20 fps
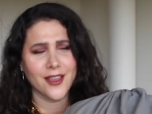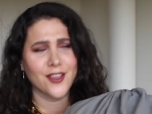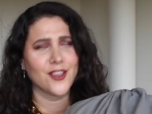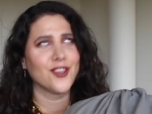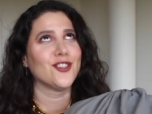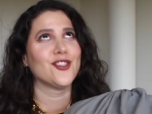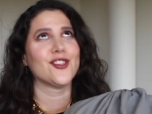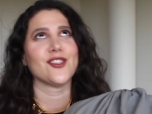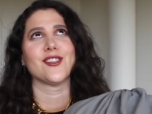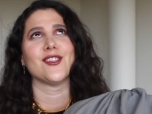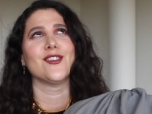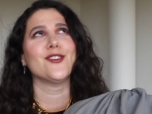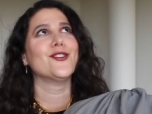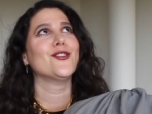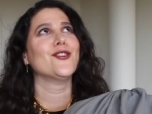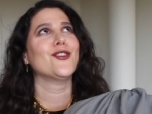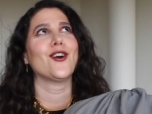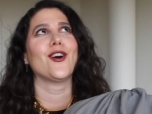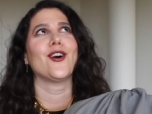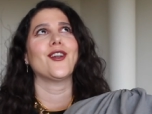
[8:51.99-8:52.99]
You're just
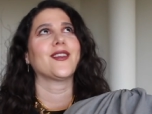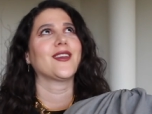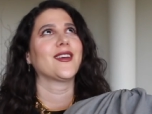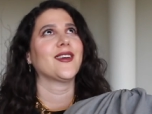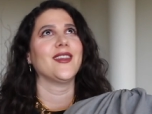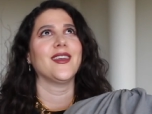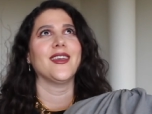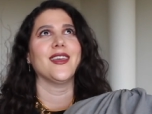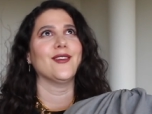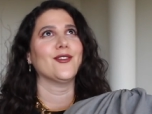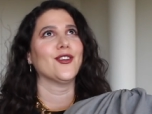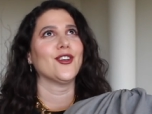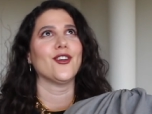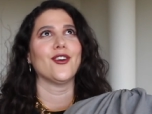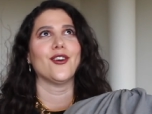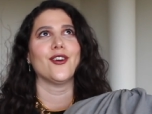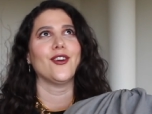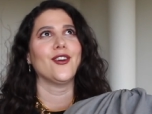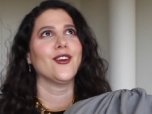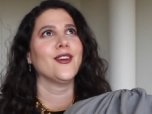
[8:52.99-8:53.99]
not gonna even
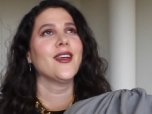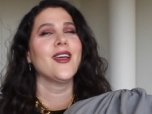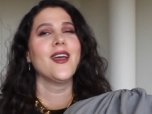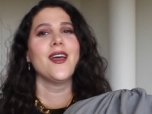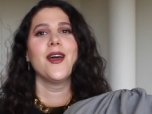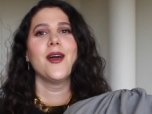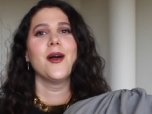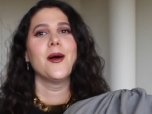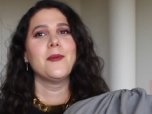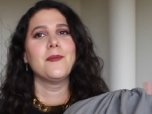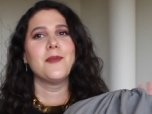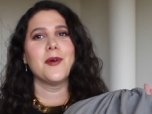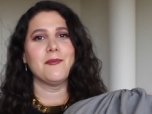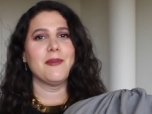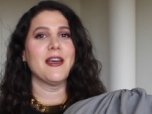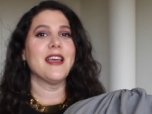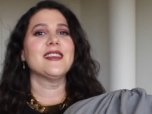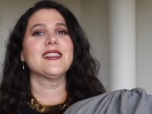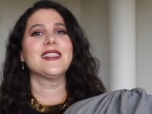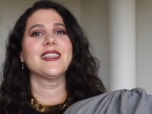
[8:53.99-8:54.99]
know. But
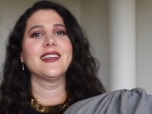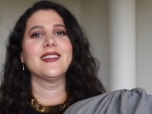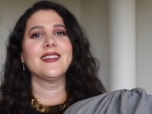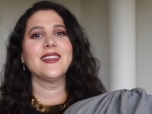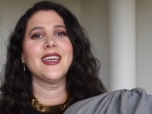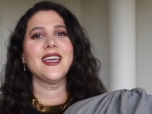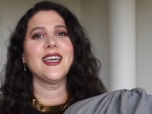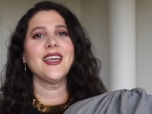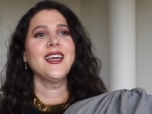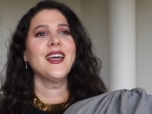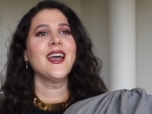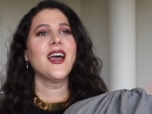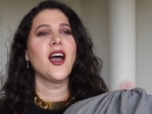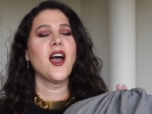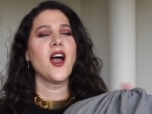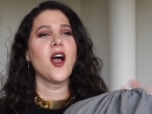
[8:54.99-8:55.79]
basically,